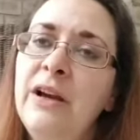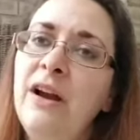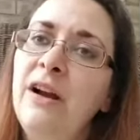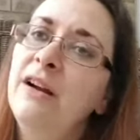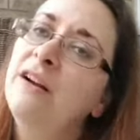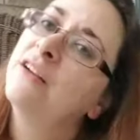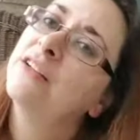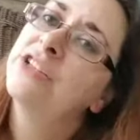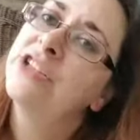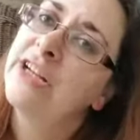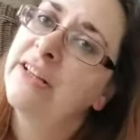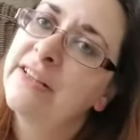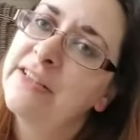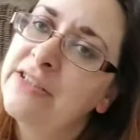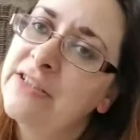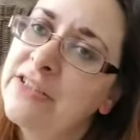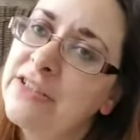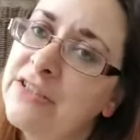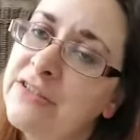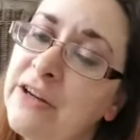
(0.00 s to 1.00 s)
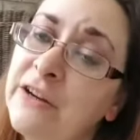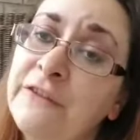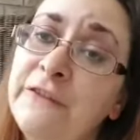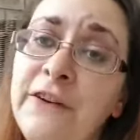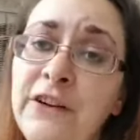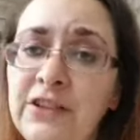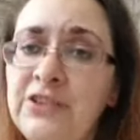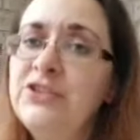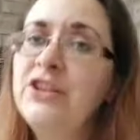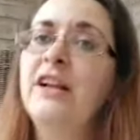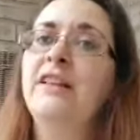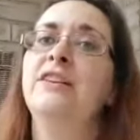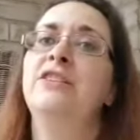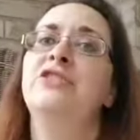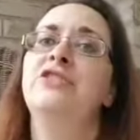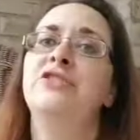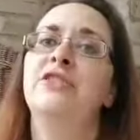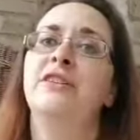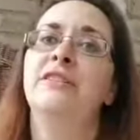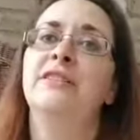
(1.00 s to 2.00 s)
Our challenge, our first
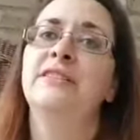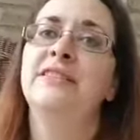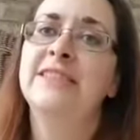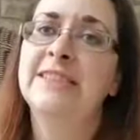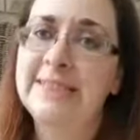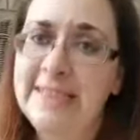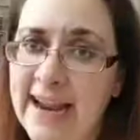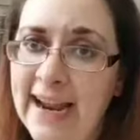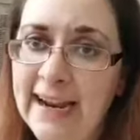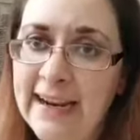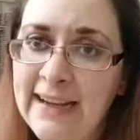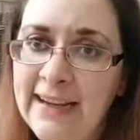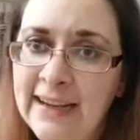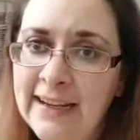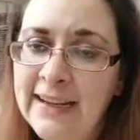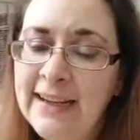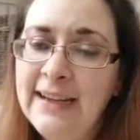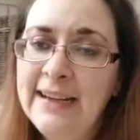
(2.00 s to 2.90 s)
challenge starts today,